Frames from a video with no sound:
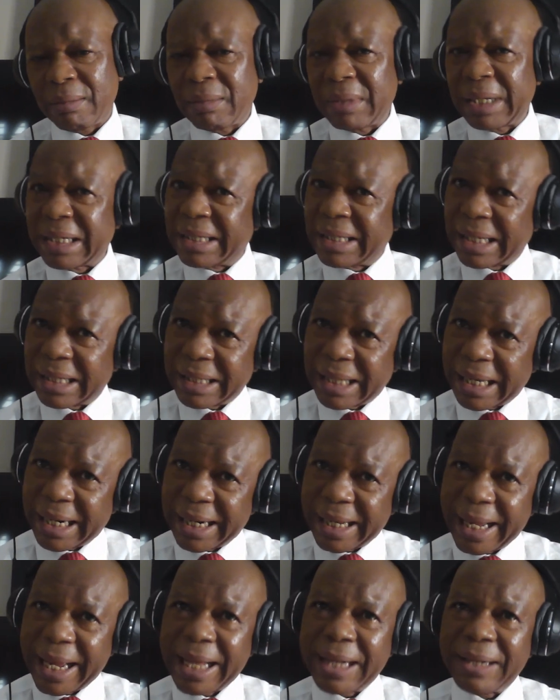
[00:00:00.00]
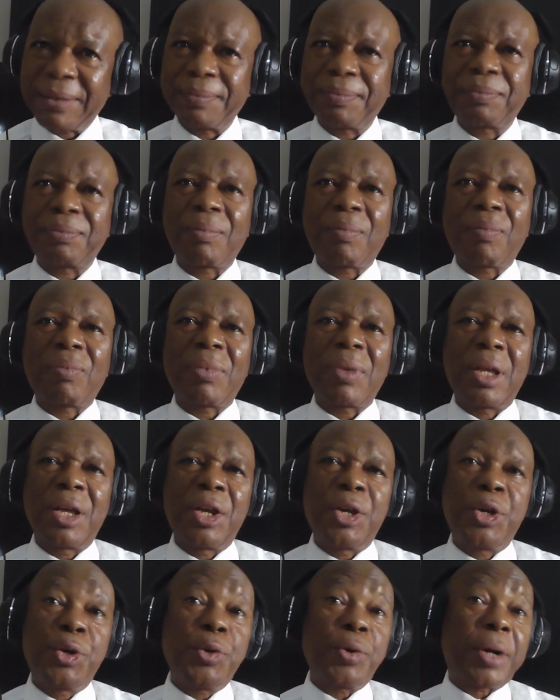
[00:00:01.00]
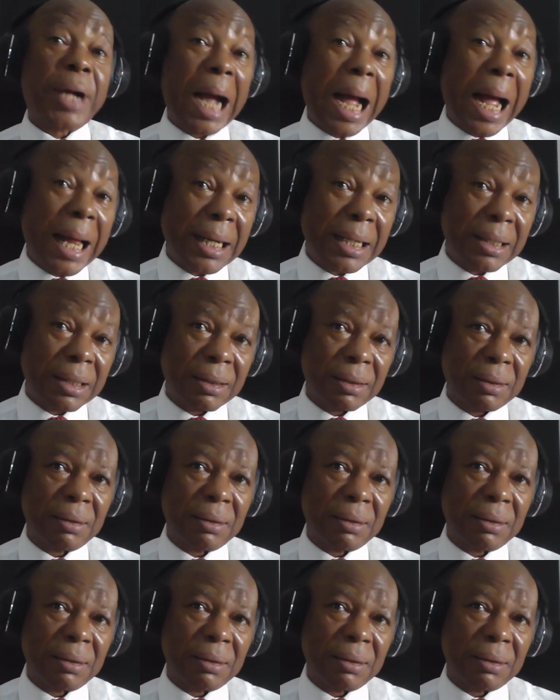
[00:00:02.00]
Let's take that again. You can,